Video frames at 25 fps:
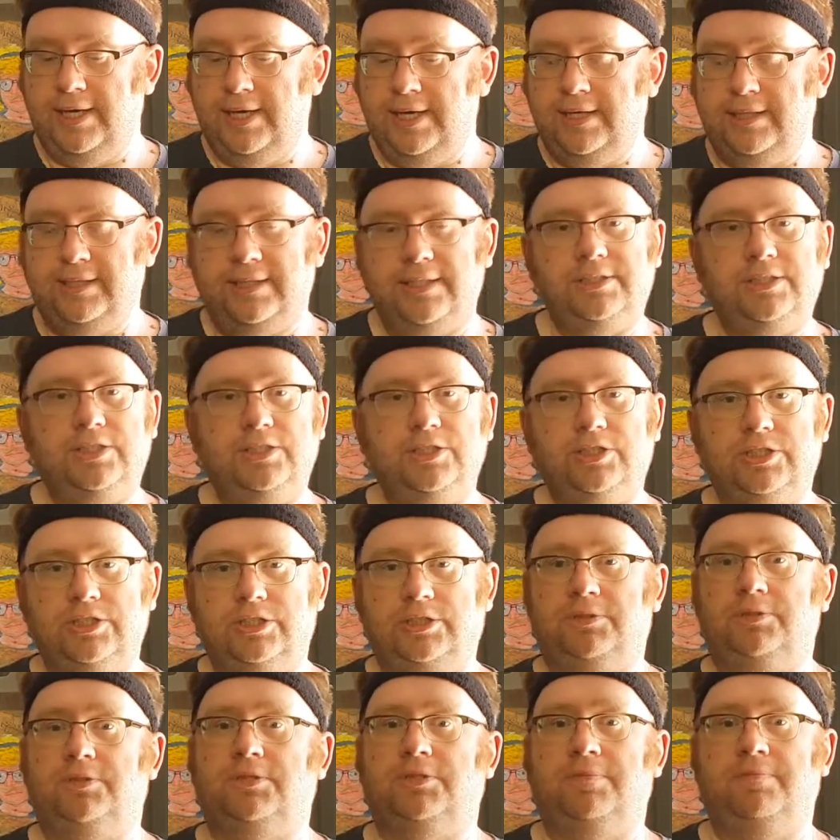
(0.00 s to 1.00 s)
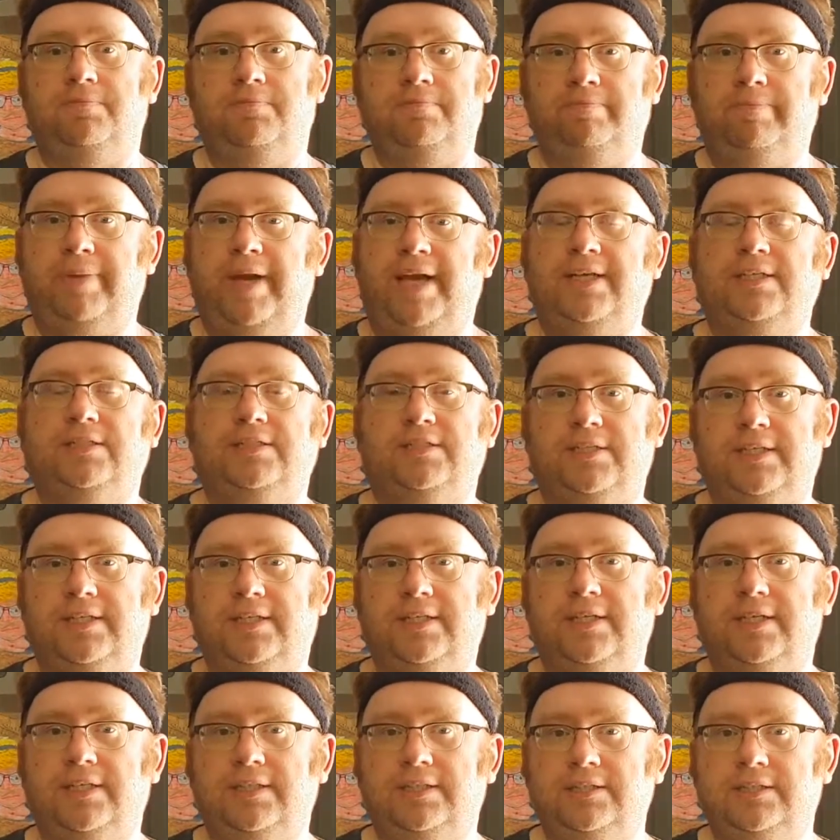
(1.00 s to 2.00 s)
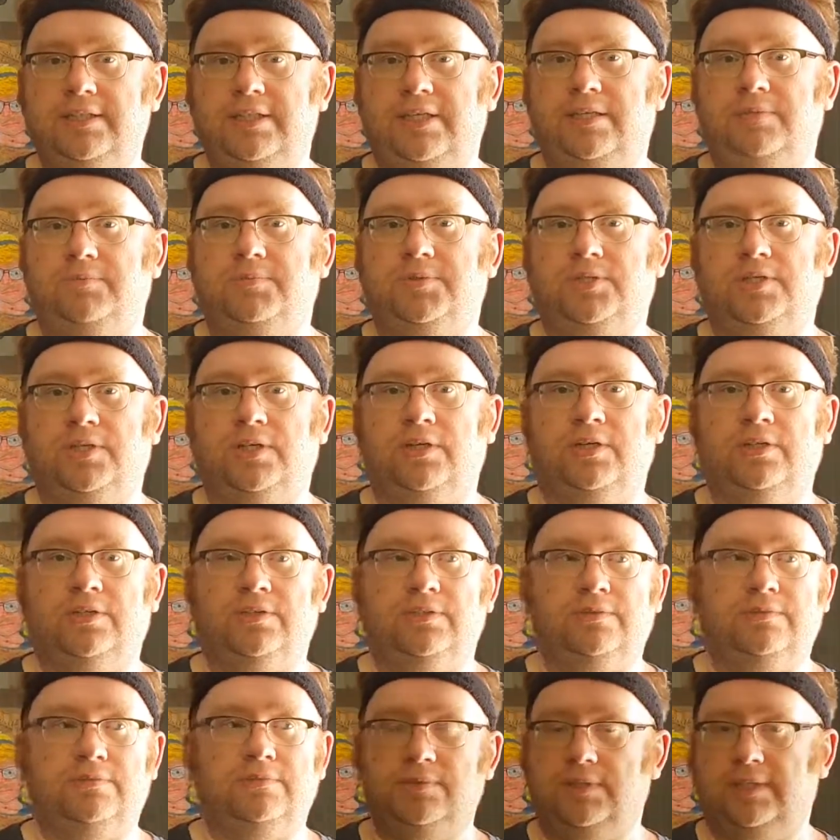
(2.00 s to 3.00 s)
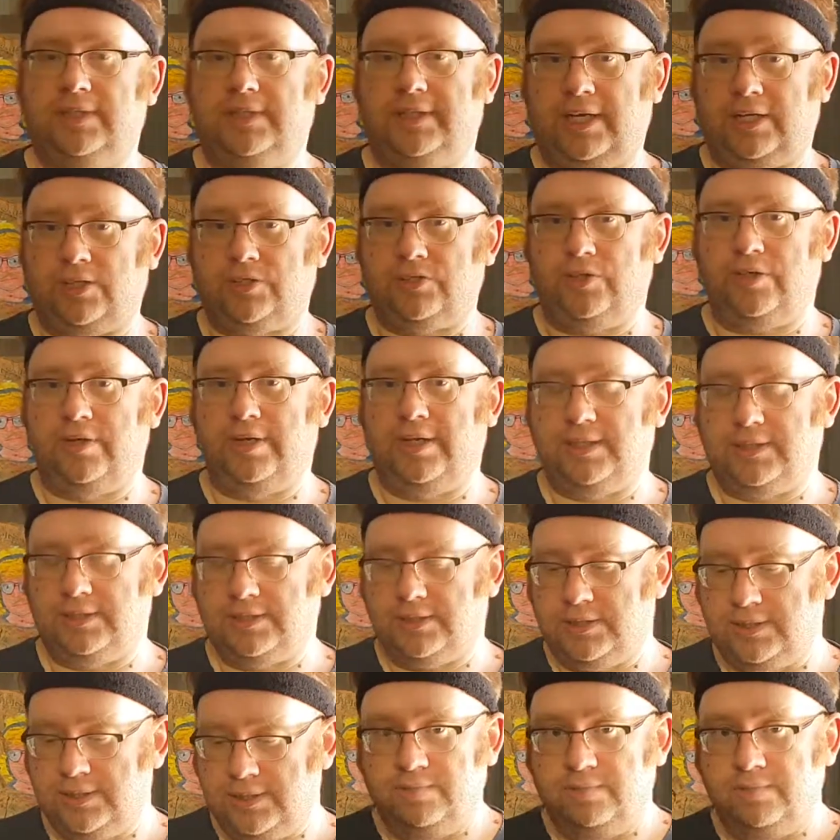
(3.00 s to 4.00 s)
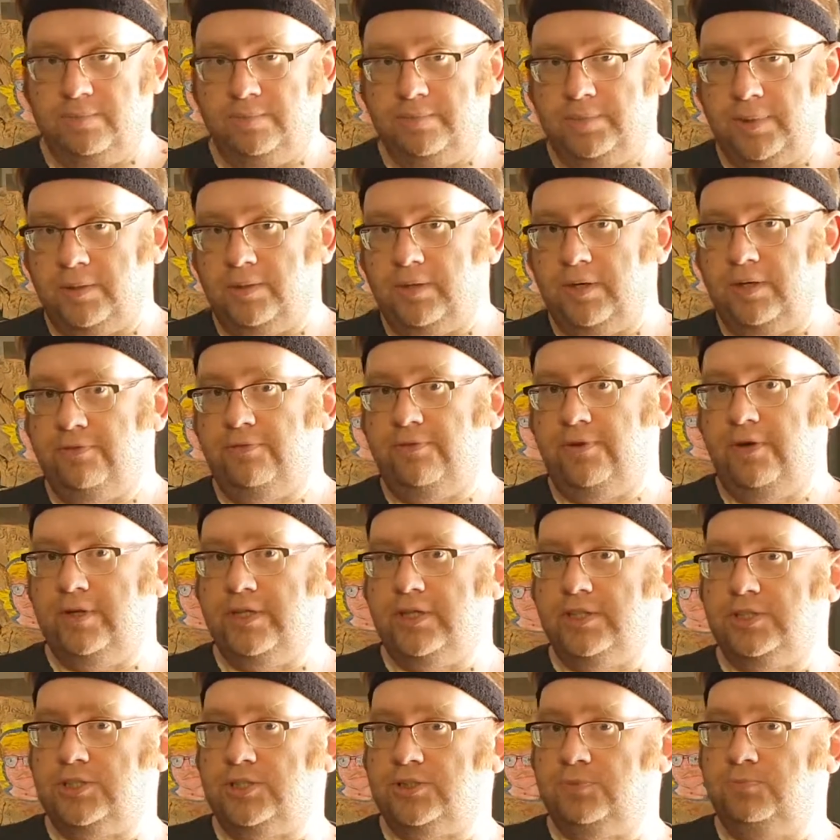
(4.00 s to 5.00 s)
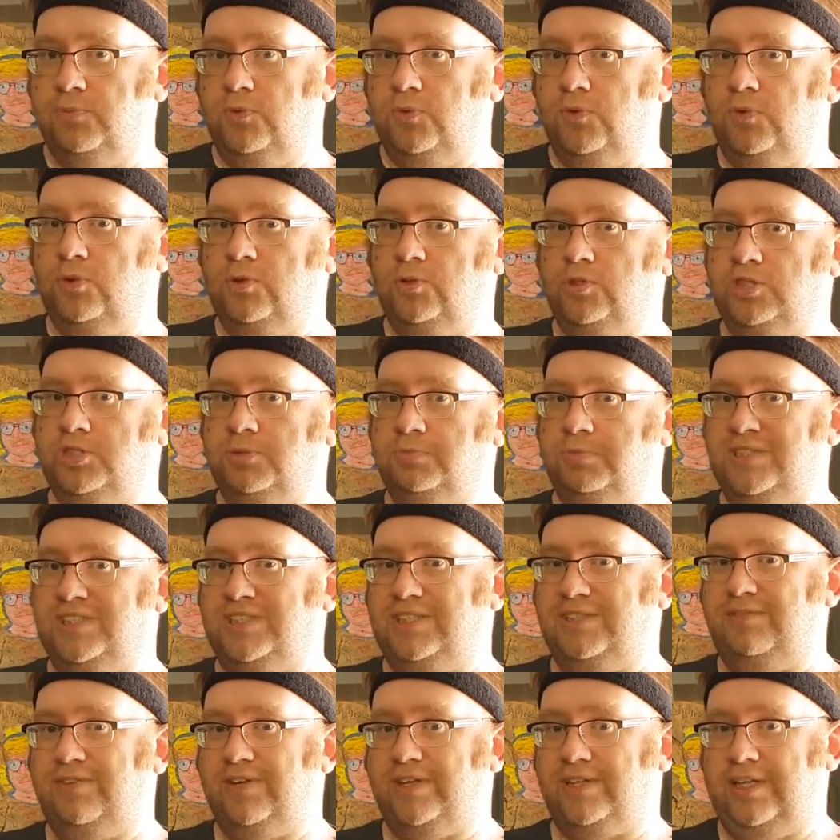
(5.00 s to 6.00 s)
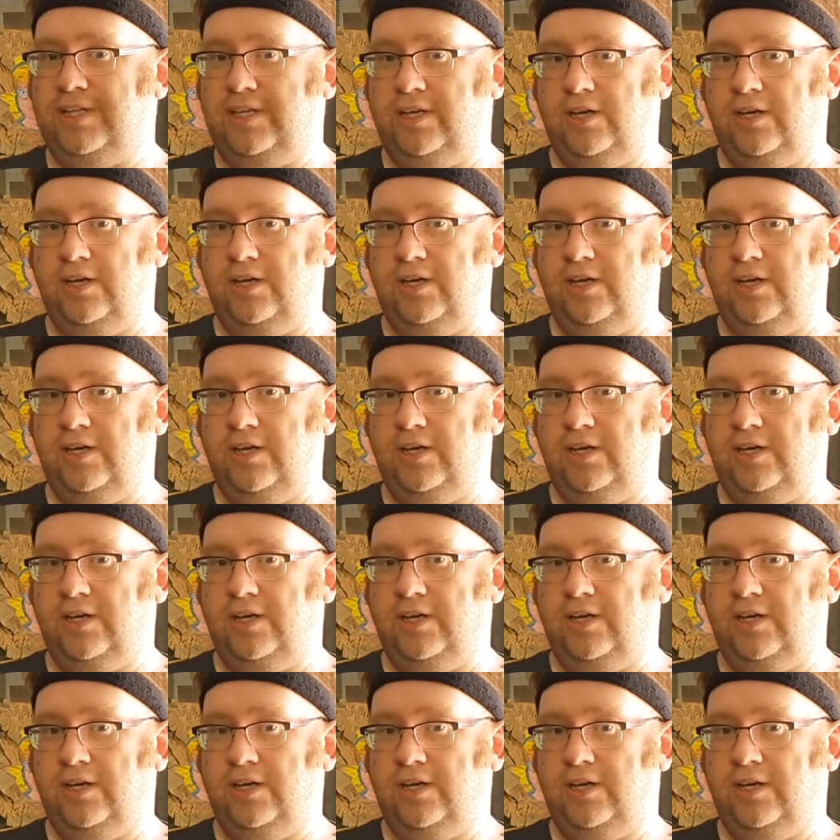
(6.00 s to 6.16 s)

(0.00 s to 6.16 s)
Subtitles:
This is just some basic tips on electronics. But I'm going to focus more specifically